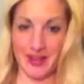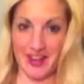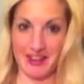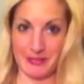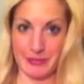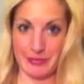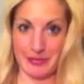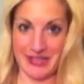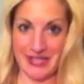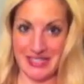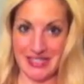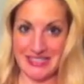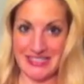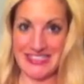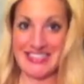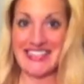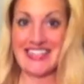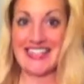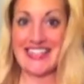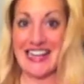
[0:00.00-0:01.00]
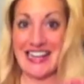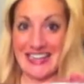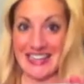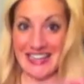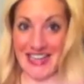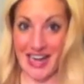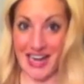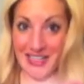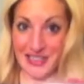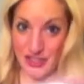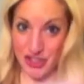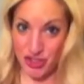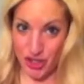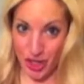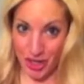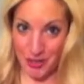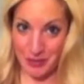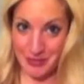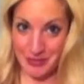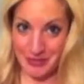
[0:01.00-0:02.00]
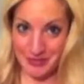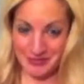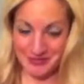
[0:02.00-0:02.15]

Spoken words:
I repeat, not sharp.